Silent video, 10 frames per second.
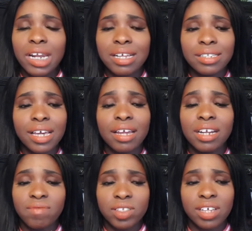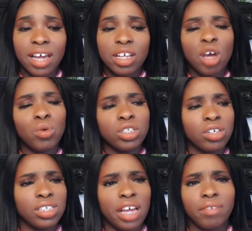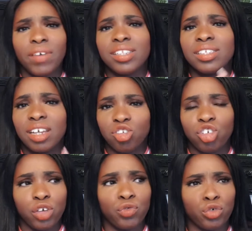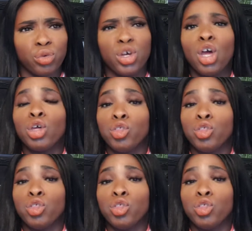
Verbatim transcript: They say another side, well, it's not a side effect, it's as you go through.